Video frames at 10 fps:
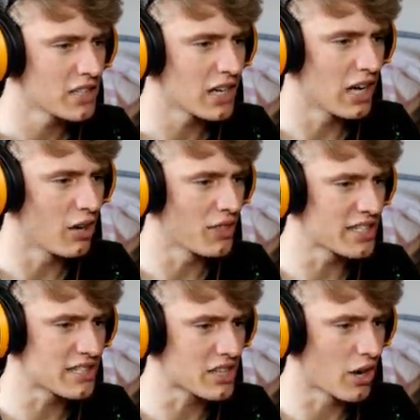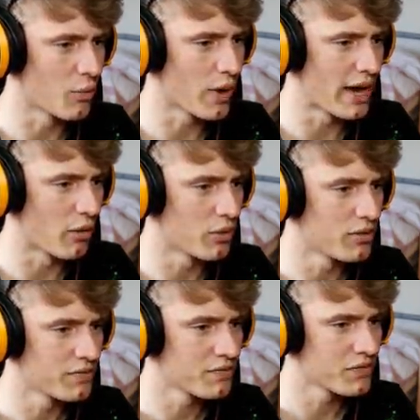Oh, this is going well.
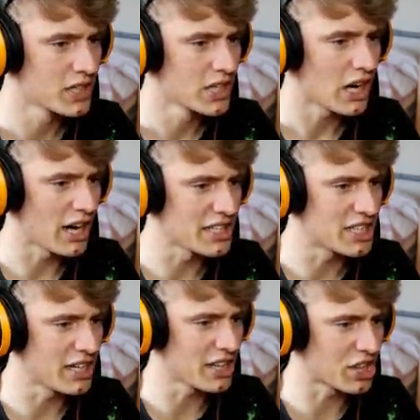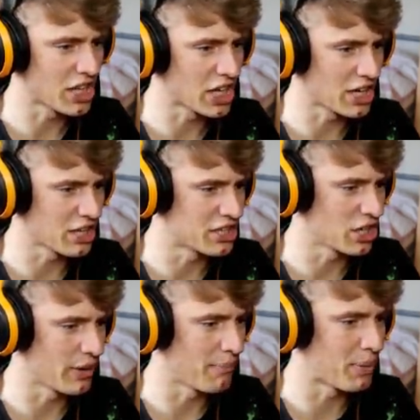I didn't think I could
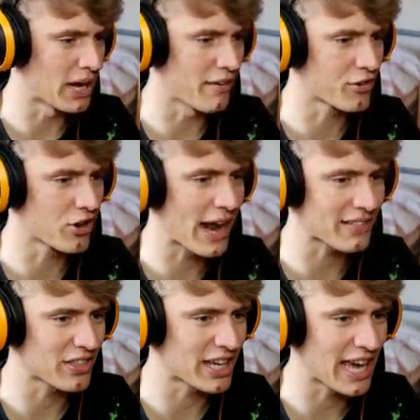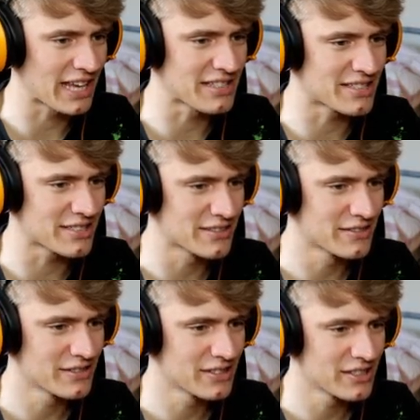do it, but I've cracked the case.
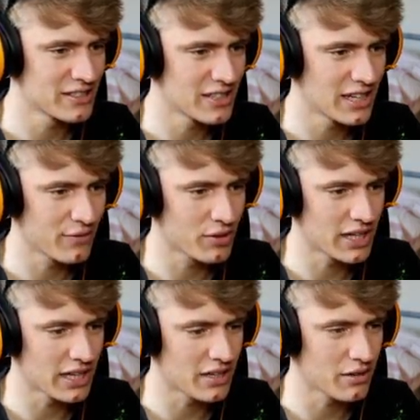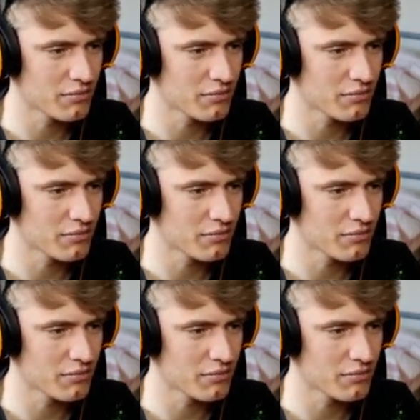Another one here. No.